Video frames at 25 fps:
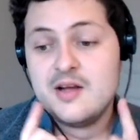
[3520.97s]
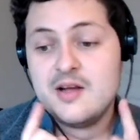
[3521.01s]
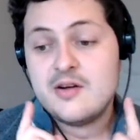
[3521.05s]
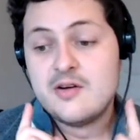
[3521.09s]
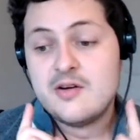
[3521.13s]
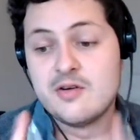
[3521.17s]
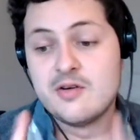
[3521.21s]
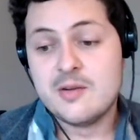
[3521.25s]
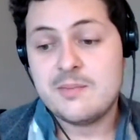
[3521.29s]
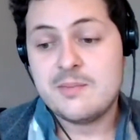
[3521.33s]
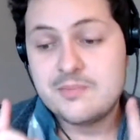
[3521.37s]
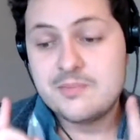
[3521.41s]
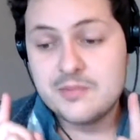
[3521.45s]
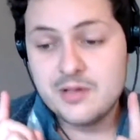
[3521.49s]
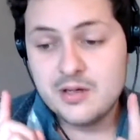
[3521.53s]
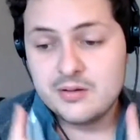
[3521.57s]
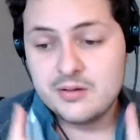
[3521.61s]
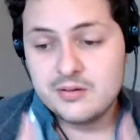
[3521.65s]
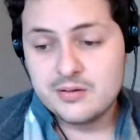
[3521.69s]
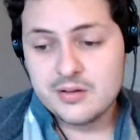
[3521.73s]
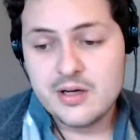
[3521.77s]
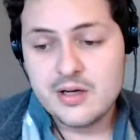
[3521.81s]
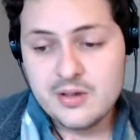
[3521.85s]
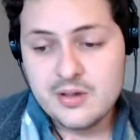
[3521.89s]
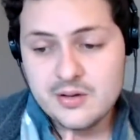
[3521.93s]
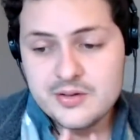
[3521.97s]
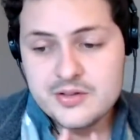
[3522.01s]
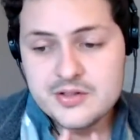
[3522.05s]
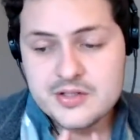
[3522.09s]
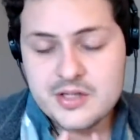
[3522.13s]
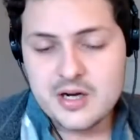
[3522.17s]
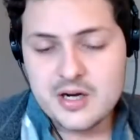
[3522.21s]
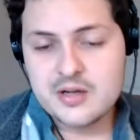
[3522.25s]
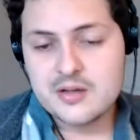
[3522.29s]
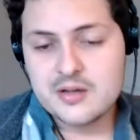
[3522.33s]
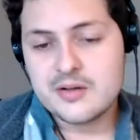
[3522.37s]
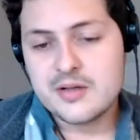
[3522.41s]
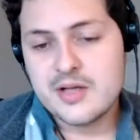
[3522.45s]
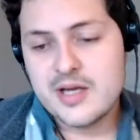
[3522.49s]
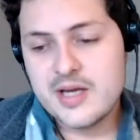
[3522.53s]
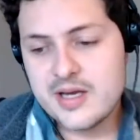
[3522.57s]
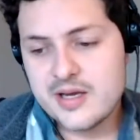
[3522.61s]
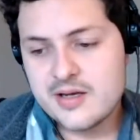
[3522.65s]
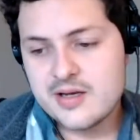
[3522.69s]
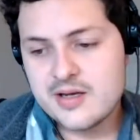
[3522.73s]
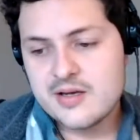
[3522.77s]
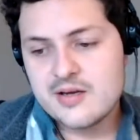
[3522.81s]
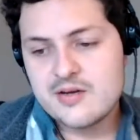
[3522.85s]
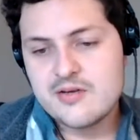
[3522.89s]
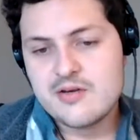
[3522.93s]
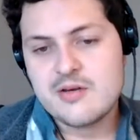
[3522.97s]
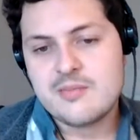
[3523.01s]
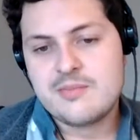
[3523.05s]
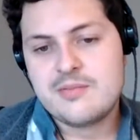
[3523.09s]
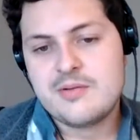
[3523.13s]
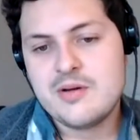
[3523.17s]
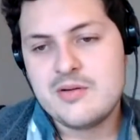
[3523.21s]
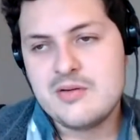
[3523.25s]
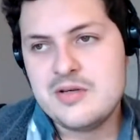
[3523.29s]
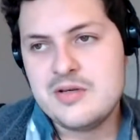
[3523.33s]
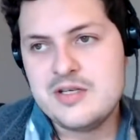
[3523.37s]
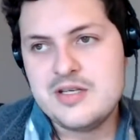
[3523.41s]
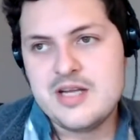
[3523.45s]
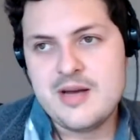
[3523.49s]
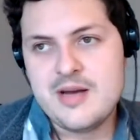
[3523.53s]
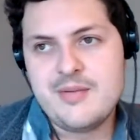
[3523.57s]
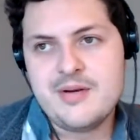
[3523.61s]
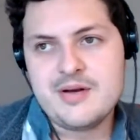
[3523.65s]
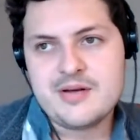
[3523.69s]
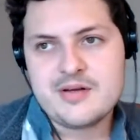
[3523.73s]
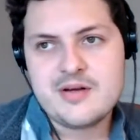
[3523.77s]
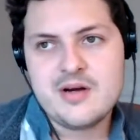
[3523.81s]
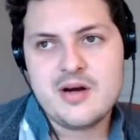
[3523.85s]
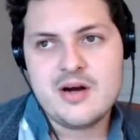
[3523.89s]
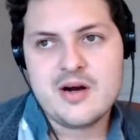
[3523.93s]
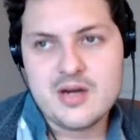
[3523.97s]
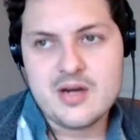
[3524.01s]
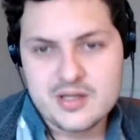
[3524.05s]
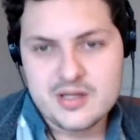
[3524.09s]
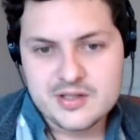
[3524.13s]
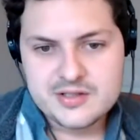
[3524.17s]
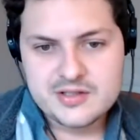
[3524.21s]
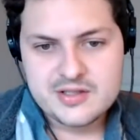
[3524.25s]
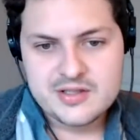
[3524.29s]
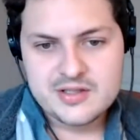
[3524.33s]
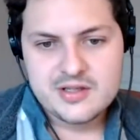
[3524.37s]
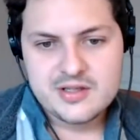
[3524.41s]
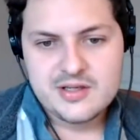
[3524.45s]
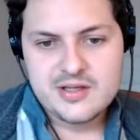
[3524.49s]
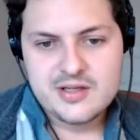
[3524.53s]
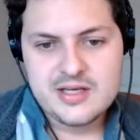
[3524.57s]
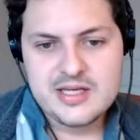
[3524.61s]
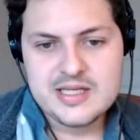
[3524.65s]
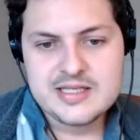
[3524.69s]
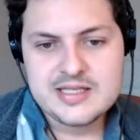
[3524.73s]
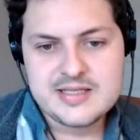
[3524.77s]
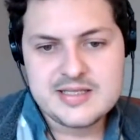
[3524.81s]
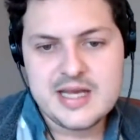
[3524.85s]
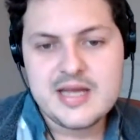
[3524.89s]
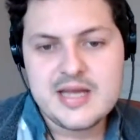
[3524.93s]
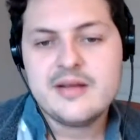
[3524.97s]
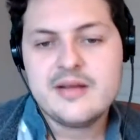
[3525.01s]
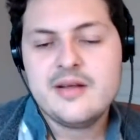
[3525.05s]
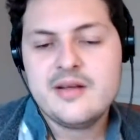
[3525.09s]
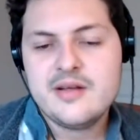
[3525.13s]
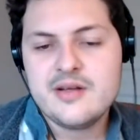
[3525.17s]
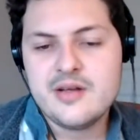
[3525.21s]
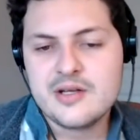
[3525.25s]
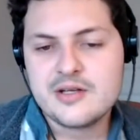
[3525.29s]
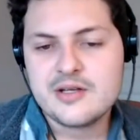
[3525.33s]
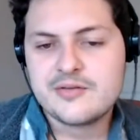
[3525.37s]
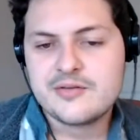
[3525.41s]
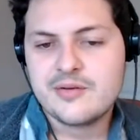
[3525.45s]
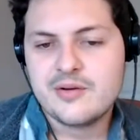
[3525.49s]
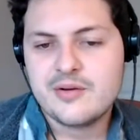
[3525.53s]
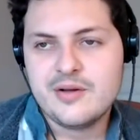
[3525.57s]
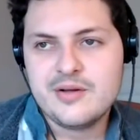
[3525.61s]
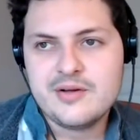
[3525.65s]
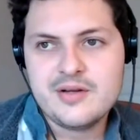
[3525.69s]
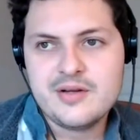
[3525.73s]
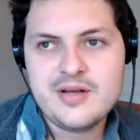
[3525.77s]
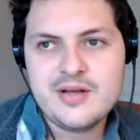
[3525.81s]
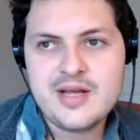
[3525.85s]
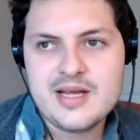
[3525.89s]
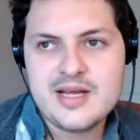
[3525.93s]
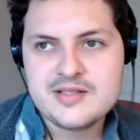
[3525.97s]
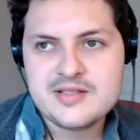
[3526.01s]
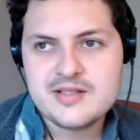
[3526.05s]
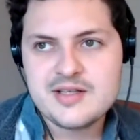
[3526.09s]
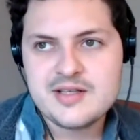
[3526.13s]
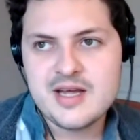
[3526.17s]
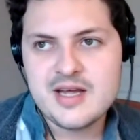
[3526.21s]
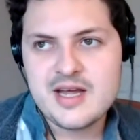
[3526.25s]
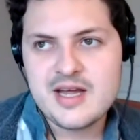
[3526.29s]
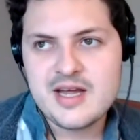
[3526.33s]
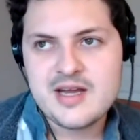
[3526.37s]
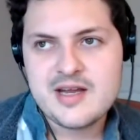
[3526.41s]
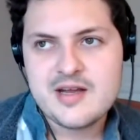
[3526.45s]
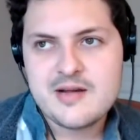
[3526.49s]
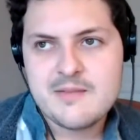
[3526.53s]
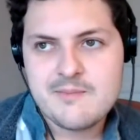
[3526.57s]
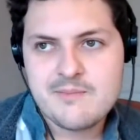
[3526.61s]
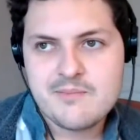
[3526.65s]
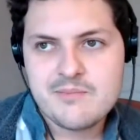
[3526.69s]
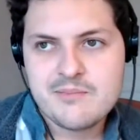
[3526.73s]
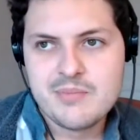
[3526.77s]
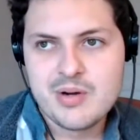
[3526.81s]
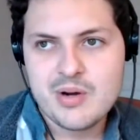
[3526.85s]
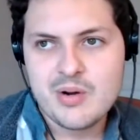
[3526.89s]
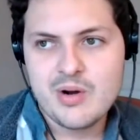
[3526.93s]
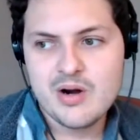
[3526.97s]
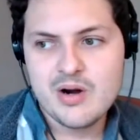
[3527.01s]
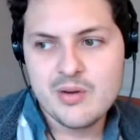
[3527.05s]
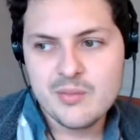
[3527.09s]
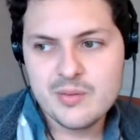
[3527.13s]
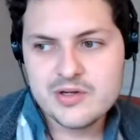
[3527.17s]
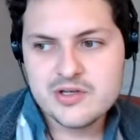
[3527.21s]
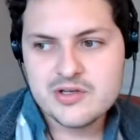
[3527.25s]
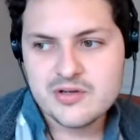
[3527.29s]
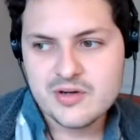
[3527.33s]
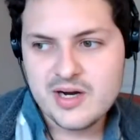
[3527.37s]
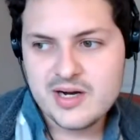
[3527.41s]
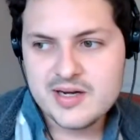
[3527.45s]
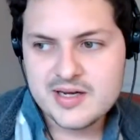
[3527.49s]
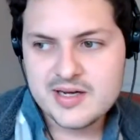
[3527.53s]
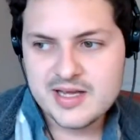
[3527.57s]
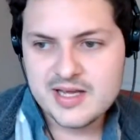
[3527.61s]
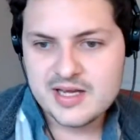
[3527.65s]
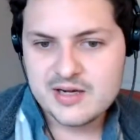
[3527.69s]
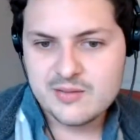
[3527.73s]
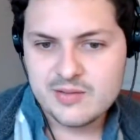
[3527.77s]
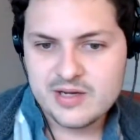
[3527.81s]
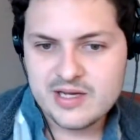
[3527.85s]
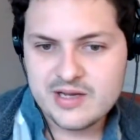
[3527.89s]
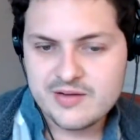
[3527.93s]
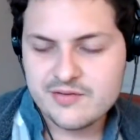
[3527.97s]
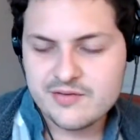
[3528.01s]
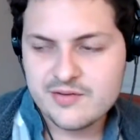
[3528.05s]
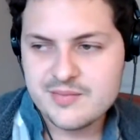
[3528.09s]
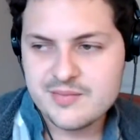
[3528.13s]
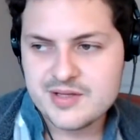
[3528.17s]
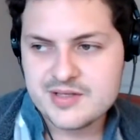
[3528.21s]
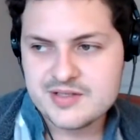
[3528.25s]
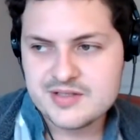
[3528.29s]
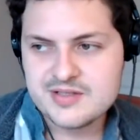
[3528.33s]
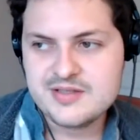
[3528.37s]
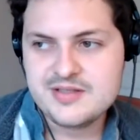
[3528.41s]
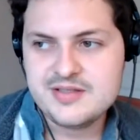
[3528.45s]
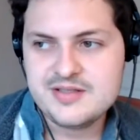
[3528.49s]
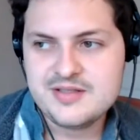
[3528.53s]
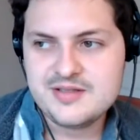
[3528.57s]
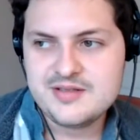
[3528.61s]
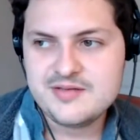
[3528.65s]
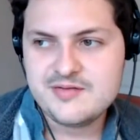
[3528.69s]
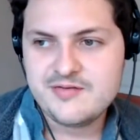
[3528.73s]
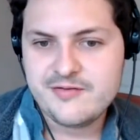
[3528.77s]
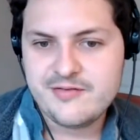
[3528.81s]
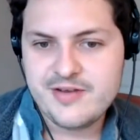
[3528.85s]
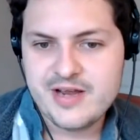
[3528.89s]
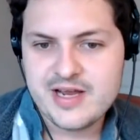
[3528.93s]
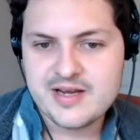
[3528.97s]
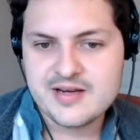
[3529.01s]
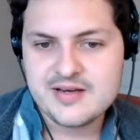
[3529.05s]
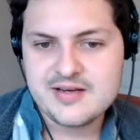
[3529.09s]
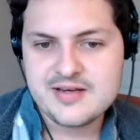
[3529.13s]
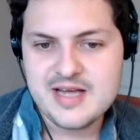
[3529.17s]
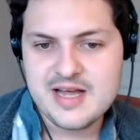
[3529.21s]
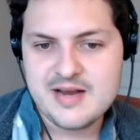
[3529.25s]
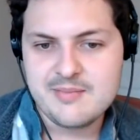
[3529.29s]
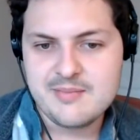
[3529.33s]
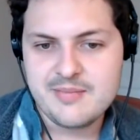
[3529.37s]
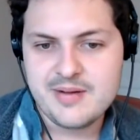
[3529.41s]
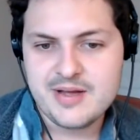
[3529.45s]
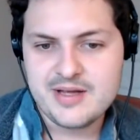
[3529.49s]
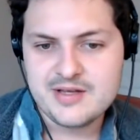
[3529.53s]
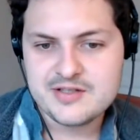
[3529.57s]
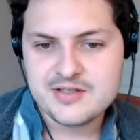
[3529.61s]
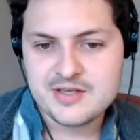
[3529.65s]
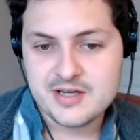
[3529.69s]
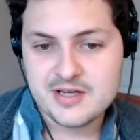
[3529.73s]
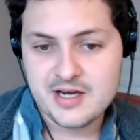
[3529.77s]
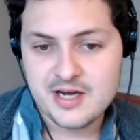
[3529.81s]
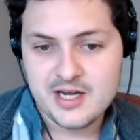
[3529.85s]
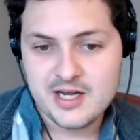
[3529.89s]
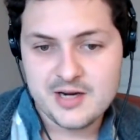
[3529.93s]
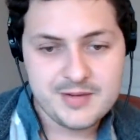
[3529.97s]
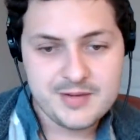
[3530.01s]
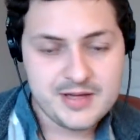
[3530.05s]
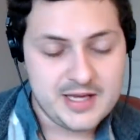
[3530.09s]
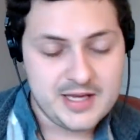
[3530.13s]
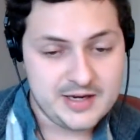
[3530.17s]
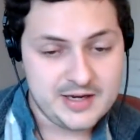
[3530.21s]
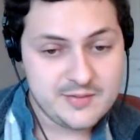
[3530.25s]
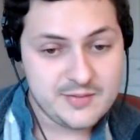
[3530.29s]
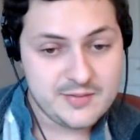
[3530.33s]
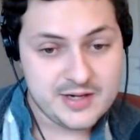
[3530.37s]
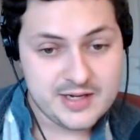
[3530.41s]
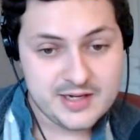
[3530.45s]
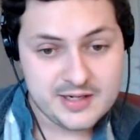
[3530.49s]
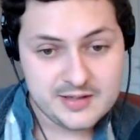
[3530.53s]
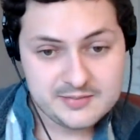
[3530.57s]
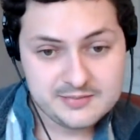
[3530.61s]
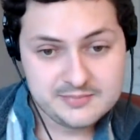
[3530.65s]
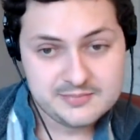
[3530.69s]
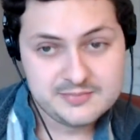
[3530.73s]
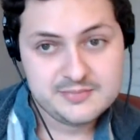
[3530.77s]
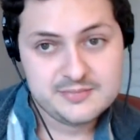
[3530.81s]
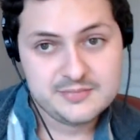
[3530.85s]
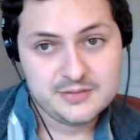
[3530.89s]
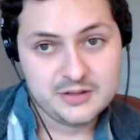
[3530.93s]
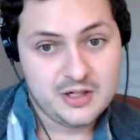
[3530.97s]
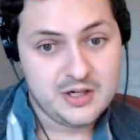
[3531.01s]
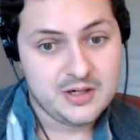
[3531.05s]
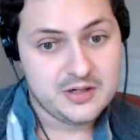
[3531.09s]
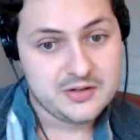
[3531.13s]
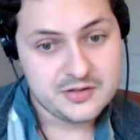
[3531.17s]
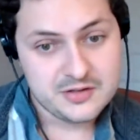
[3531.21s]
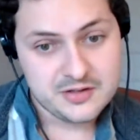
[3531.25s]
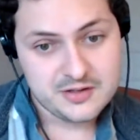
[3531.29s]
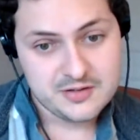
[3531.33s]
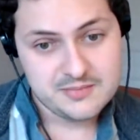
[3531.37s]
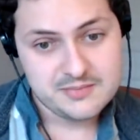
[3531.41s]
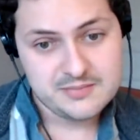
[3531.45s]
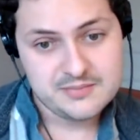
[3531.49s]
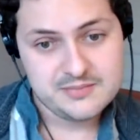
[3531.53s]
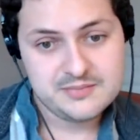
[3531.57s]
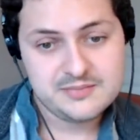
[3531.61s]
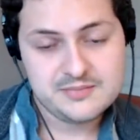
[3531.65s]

crypto loans are like crypto debit cards. Insanely useful in today's day. But aren't we trying to get away from this fake debt-based economy anyway, long term?